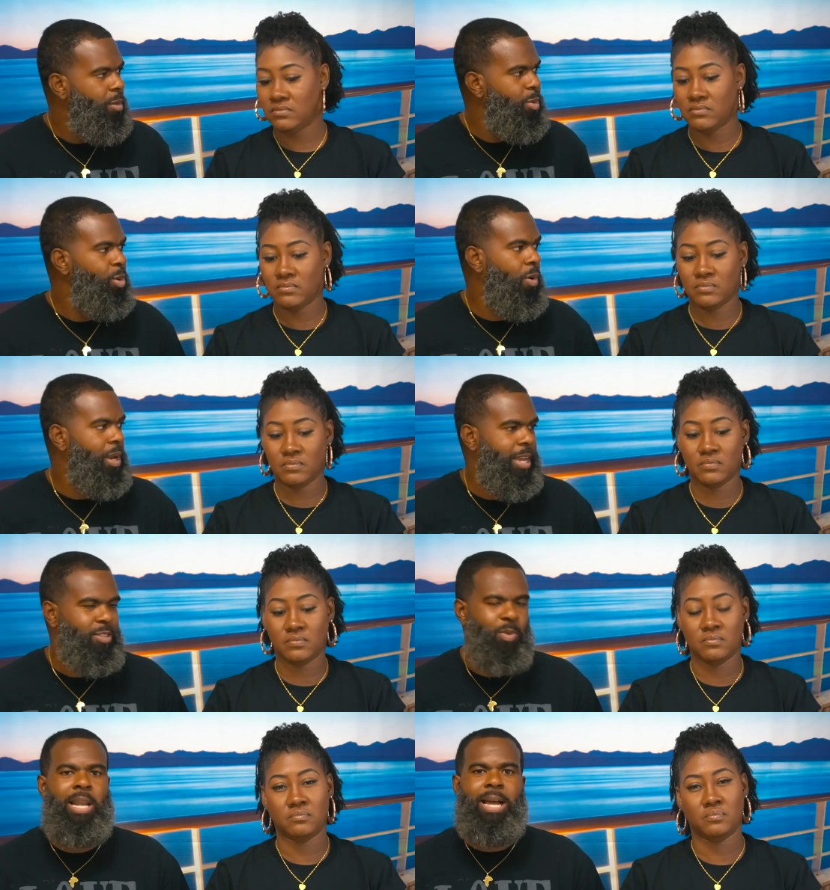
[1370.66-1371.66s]
Speaker 1: up doing
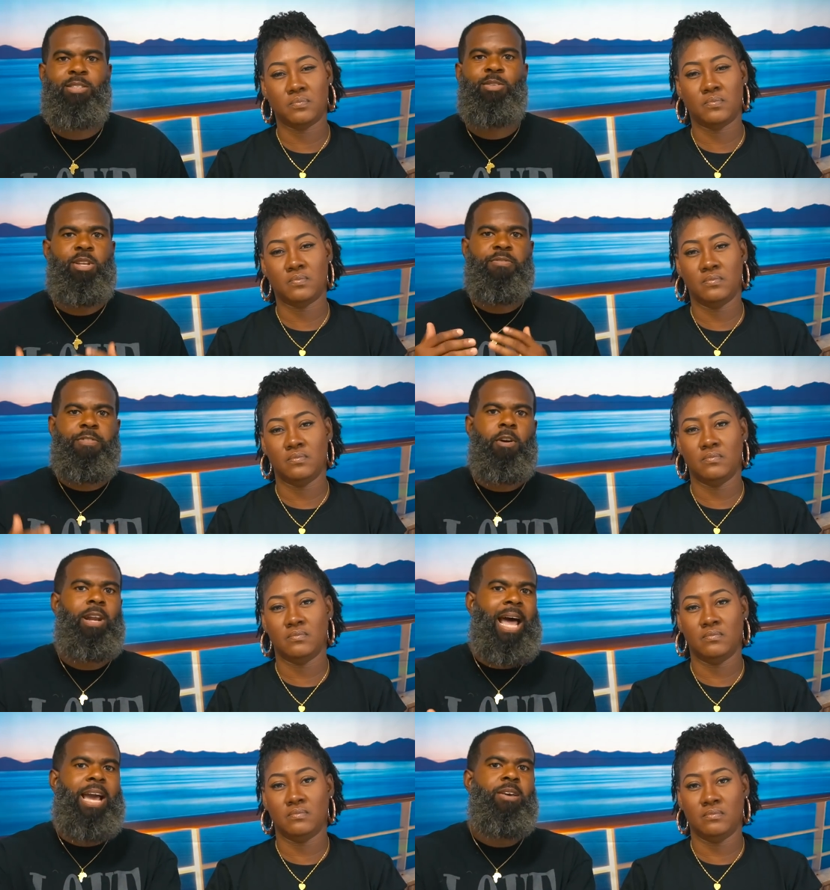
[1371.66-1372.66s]
is we like to defer
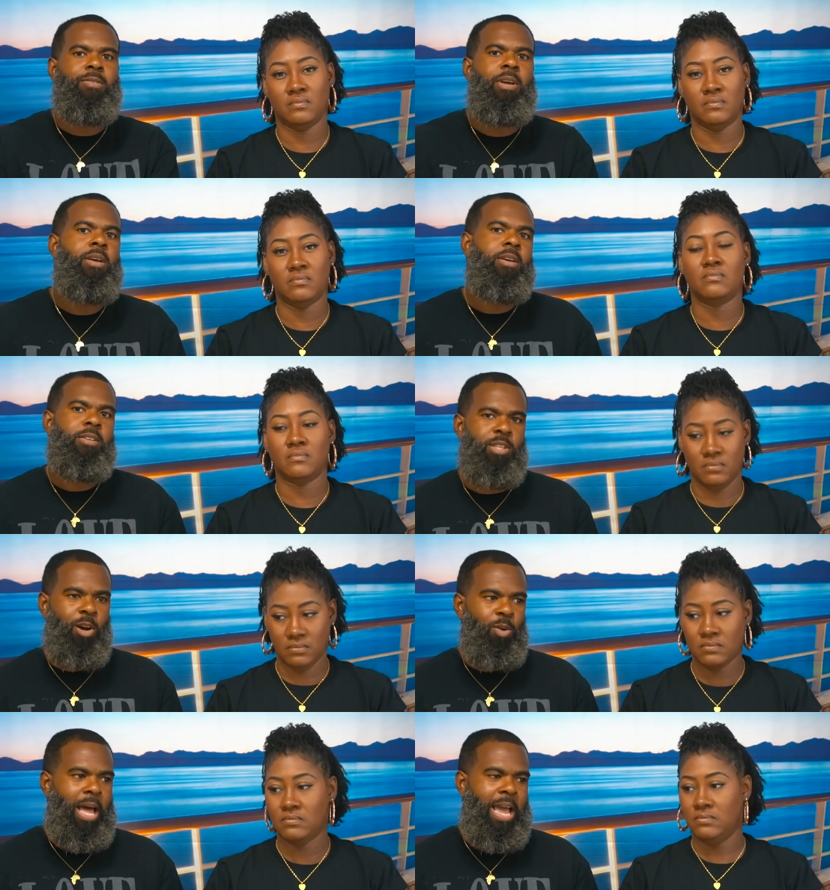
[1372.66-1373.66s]
life.
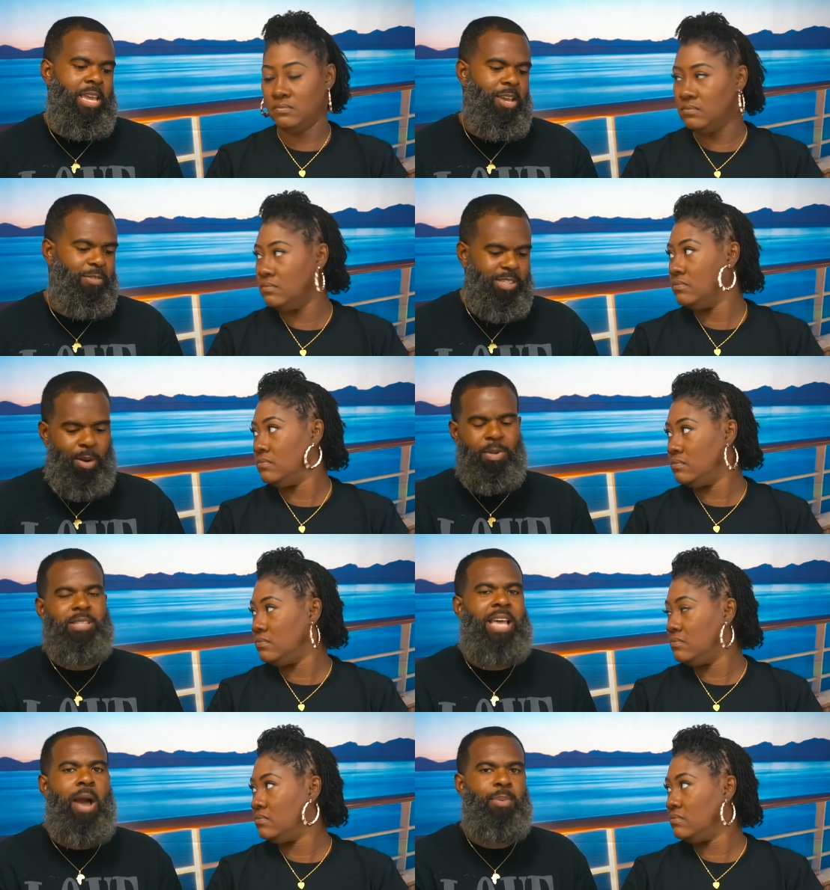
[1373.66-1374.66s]
So like if something
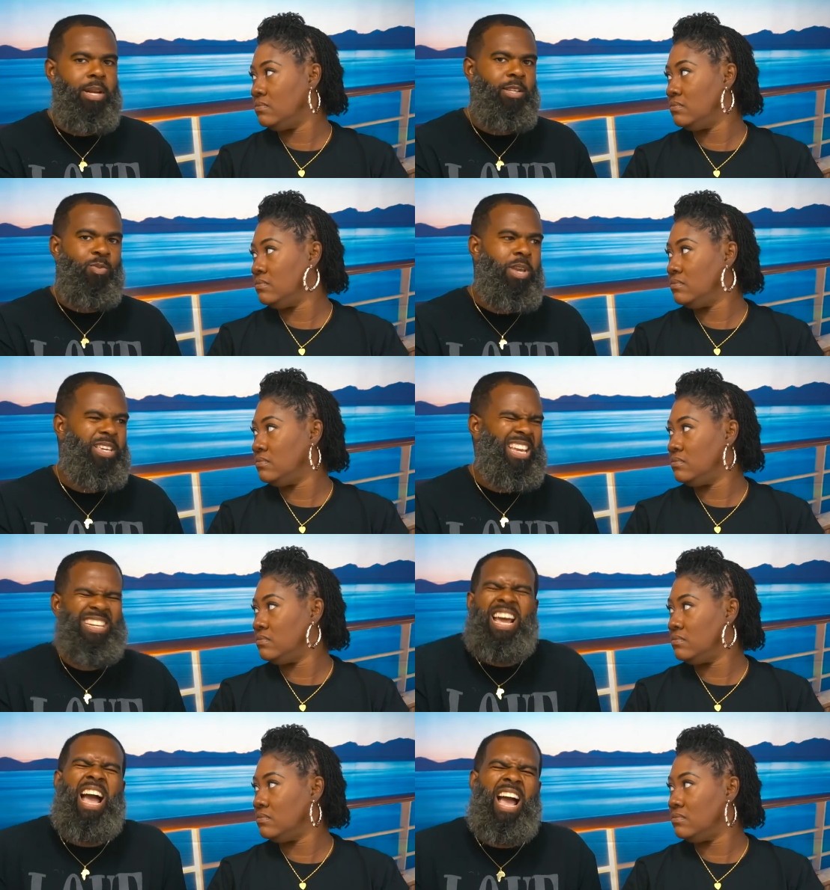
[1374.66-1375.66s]
is happening this weekend,
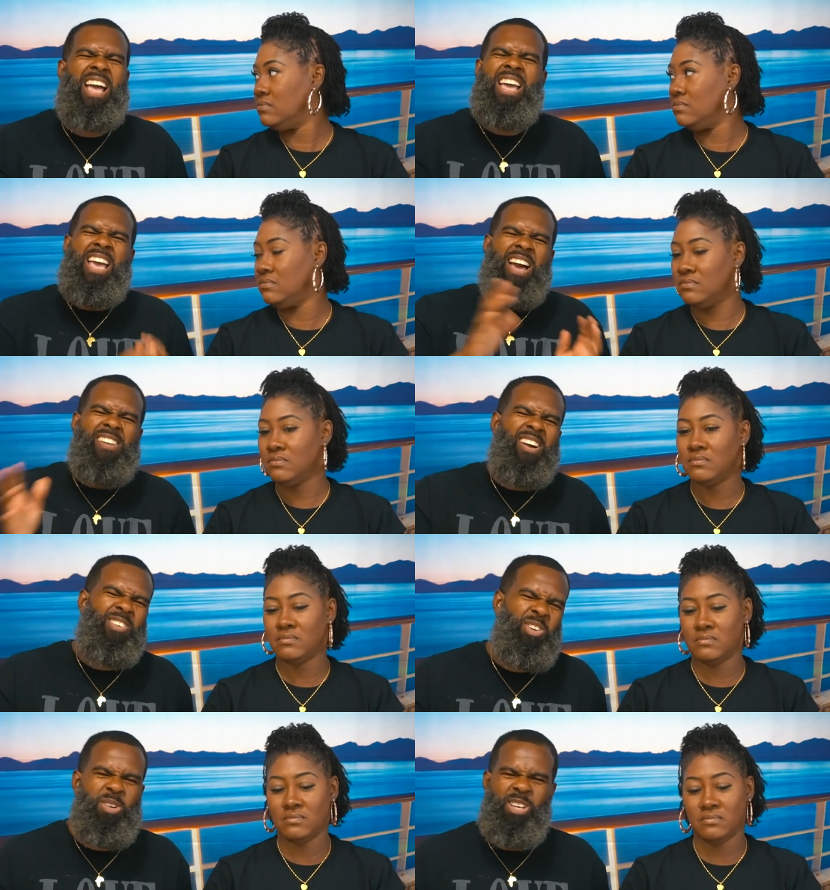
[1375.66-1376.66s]
nah, I'm not
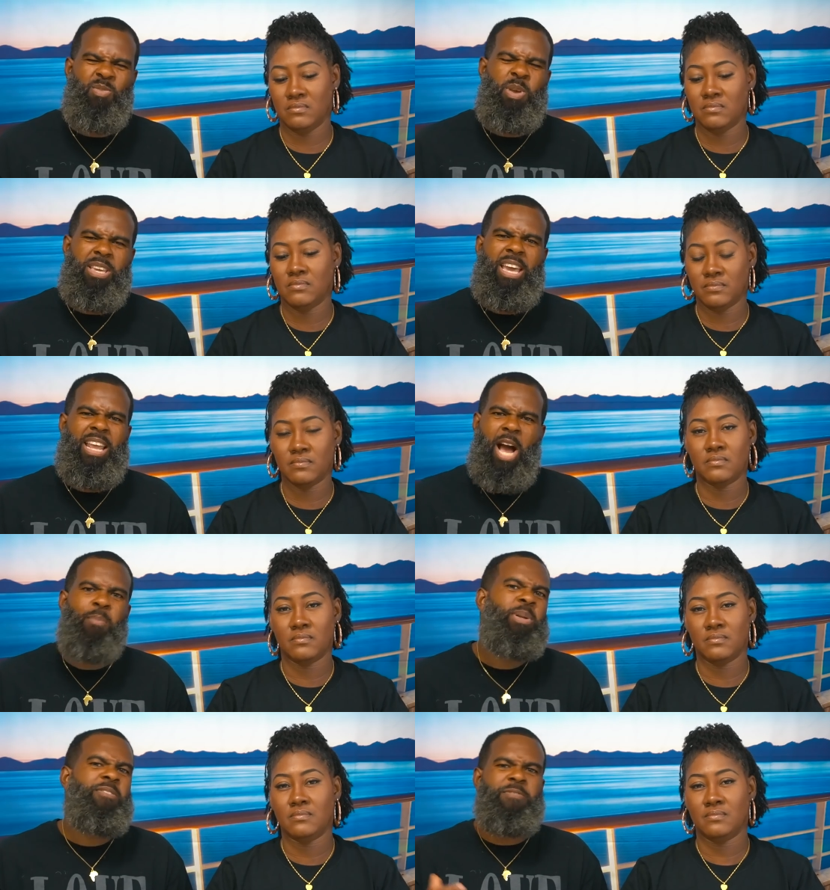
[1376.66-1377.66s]
gonna do it this weekend.
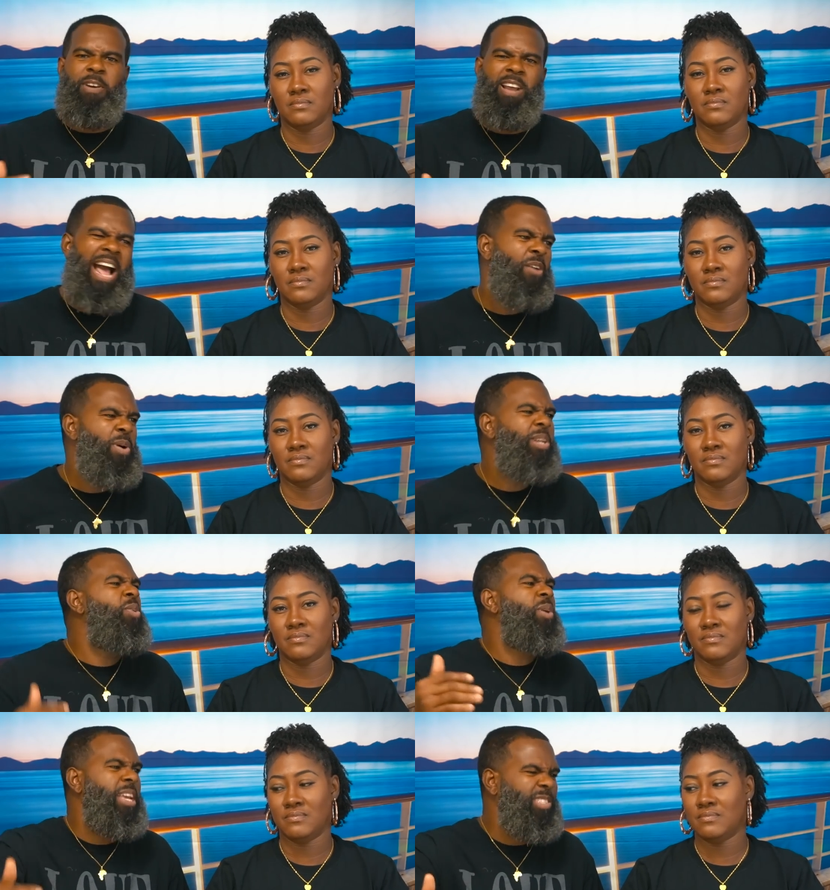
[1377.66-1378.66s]
I'm gonna defer it. I will
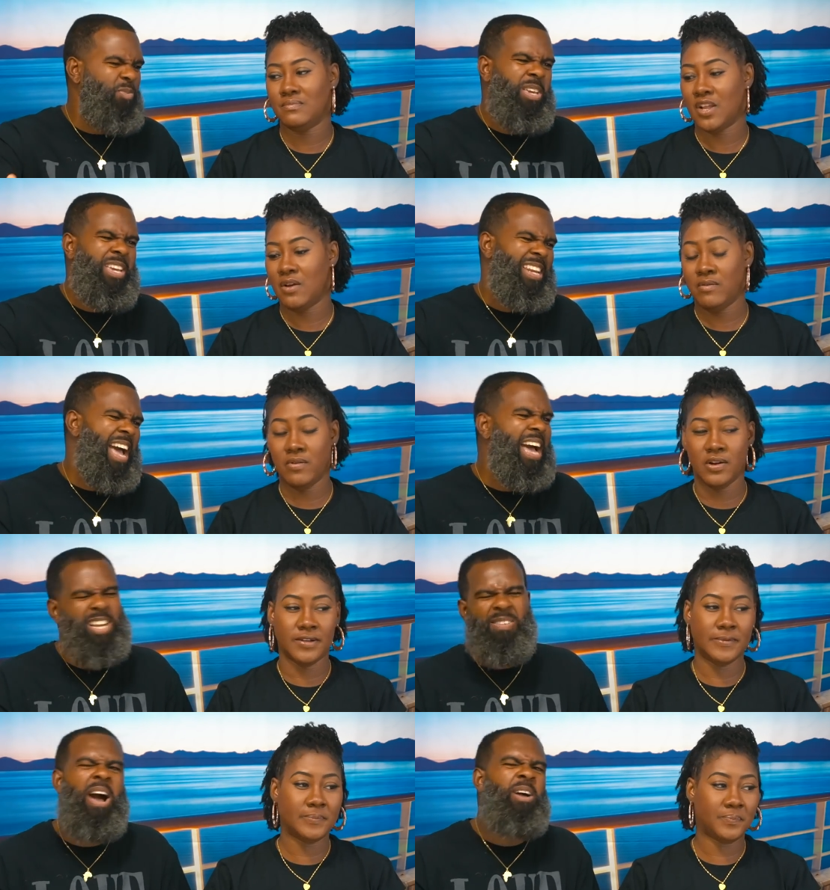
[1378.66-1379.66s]
do it next weekend. Nah,
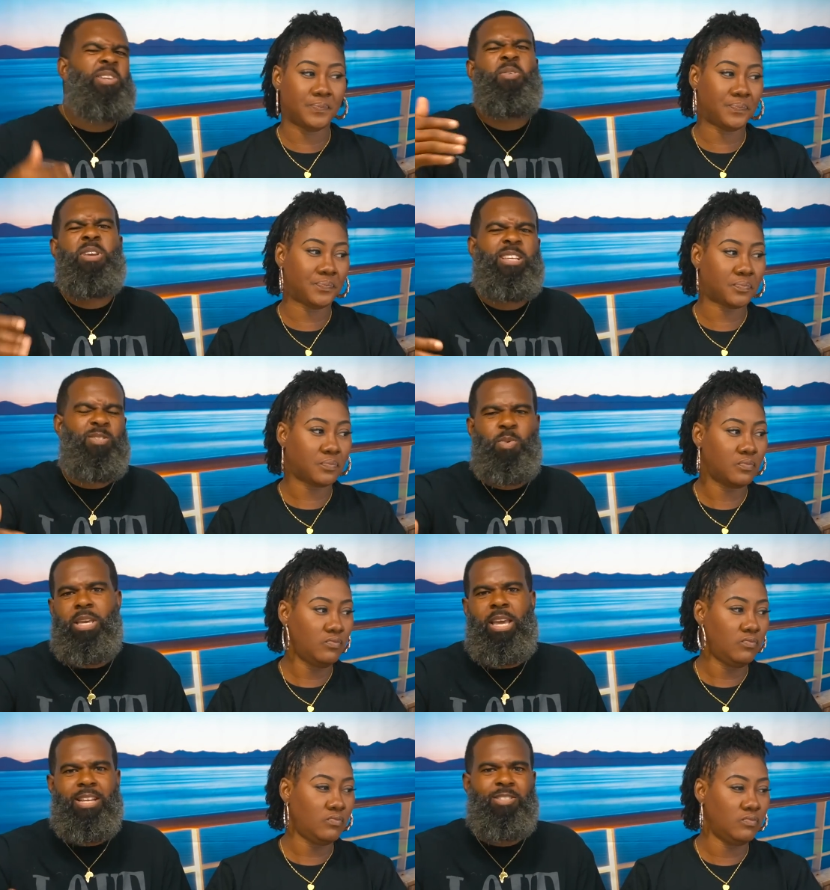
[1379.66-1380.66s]
come, I'll do it next
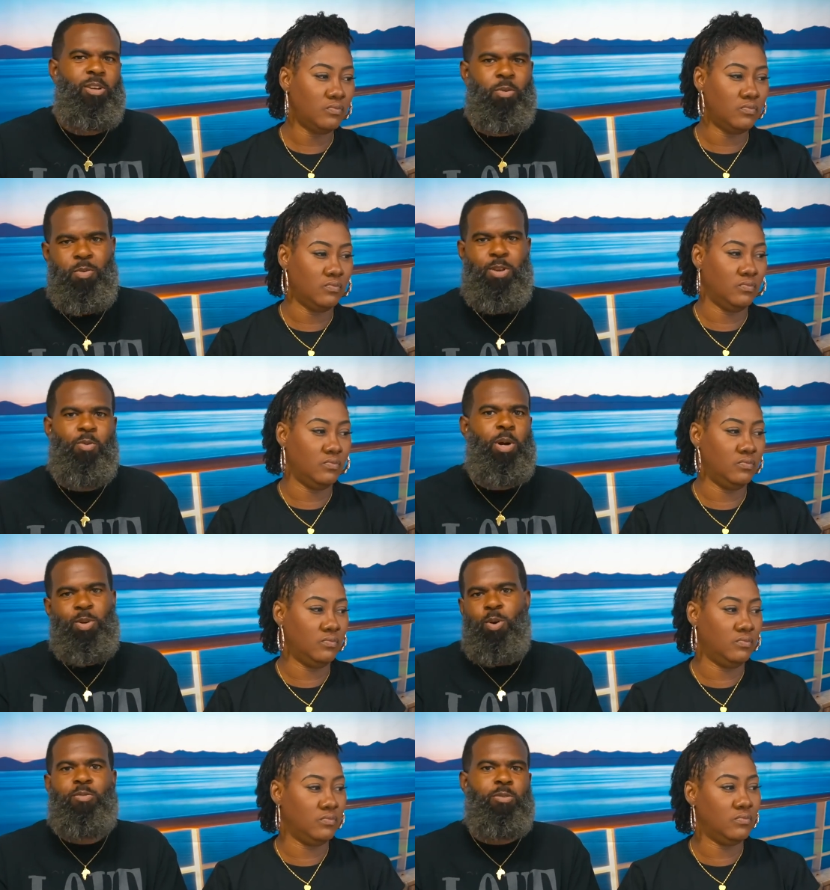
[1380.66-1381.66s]
weekend. So you wanna
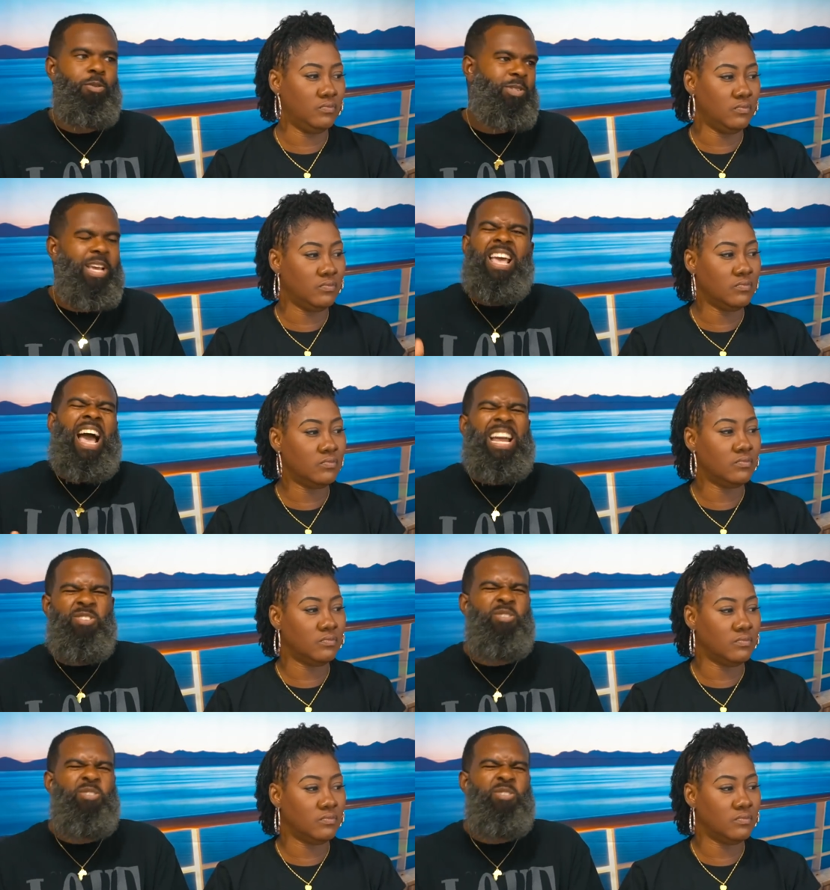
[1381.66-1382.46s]
do a cruise? I